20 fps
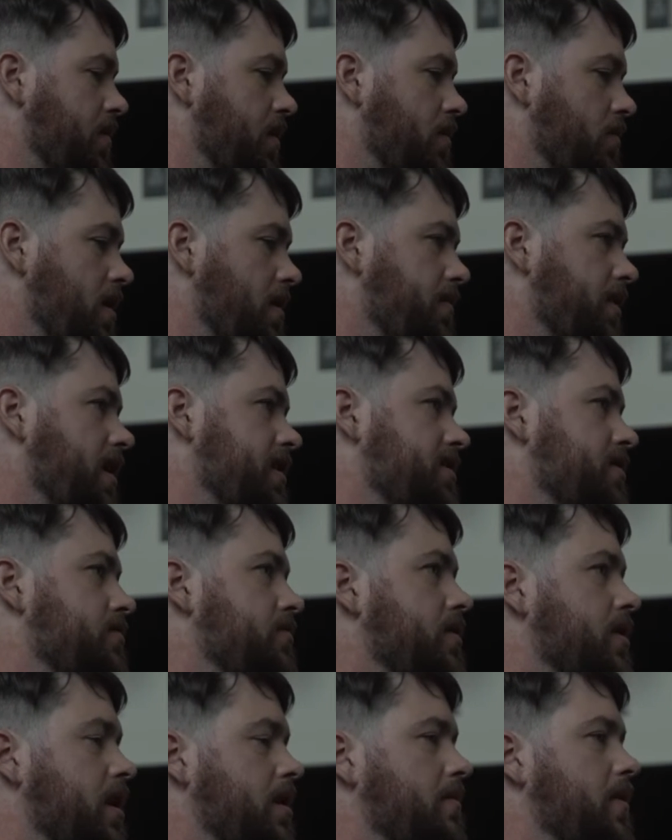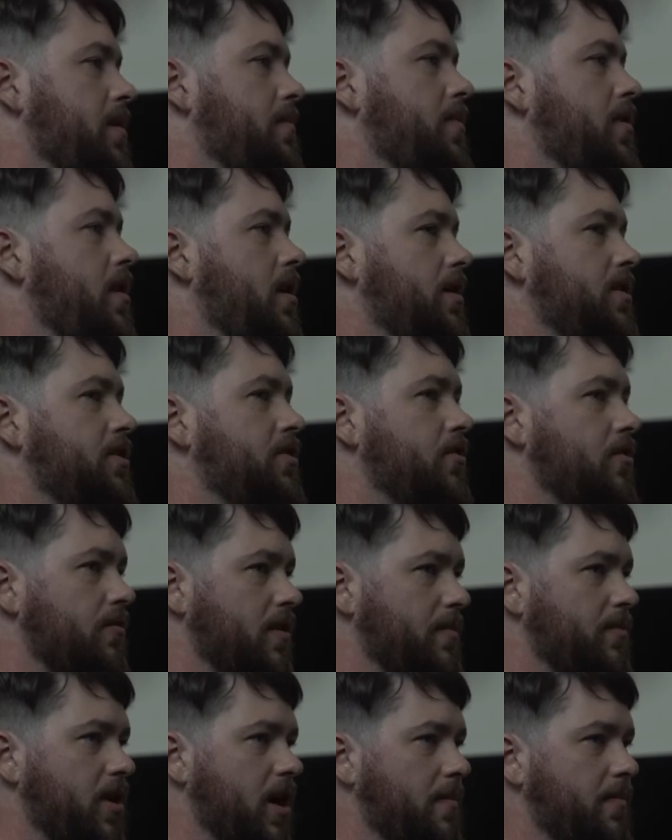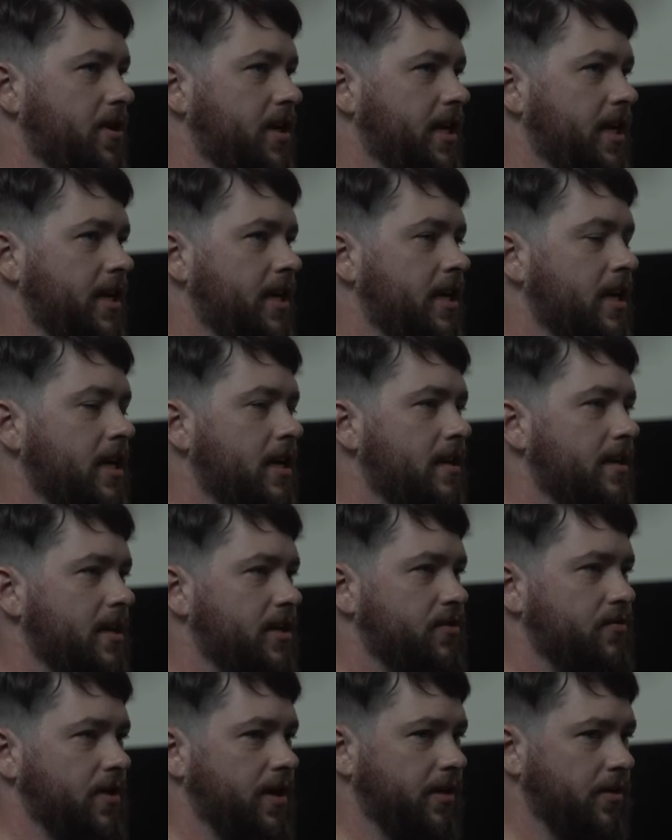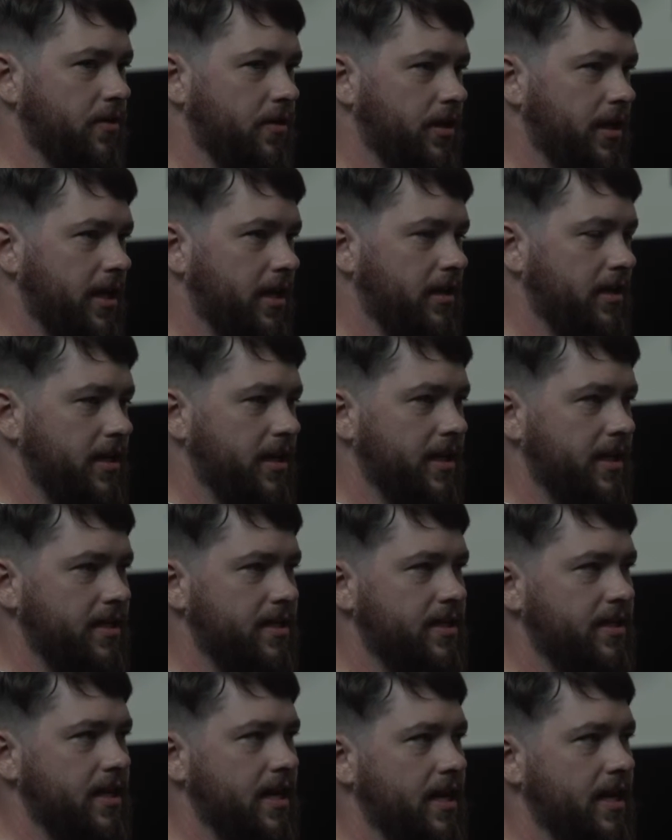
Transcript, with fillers: a web browser will come up onto a web property that's running Google Analytics,